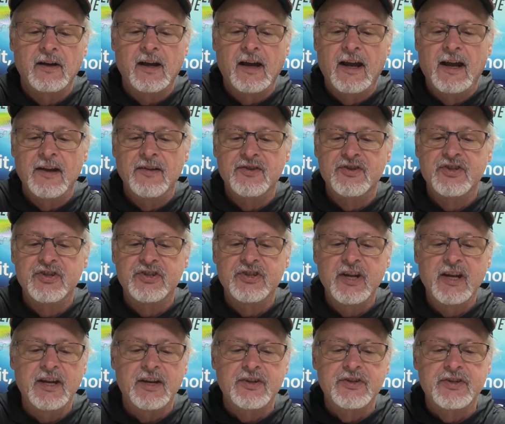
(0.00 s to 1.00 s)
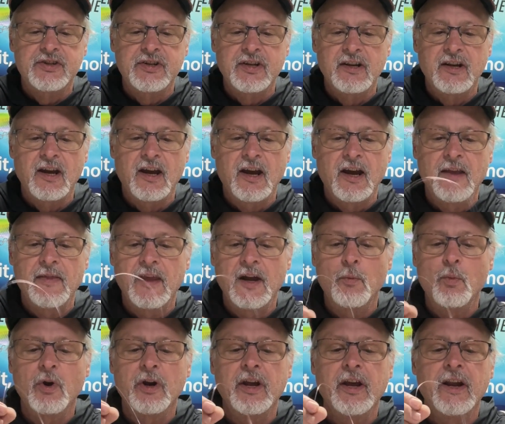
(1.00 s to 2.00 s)
and 6, and then
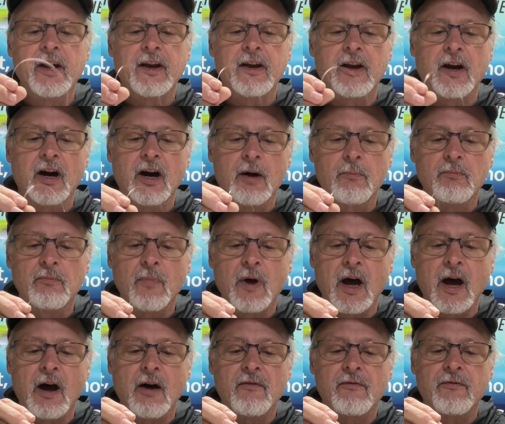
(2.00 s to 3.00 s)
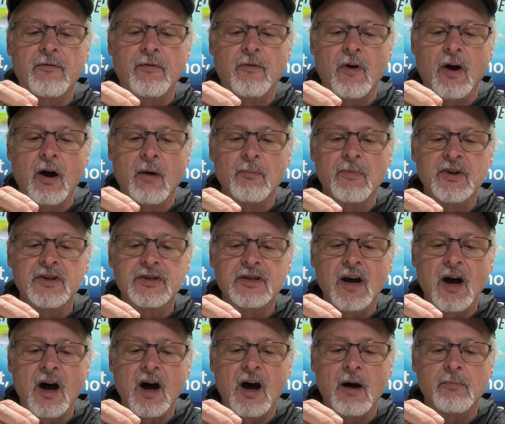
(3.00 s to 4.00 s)
we're going to come from the
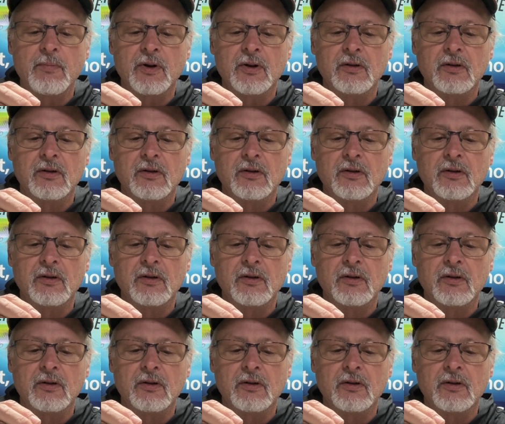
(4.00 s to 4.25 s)
top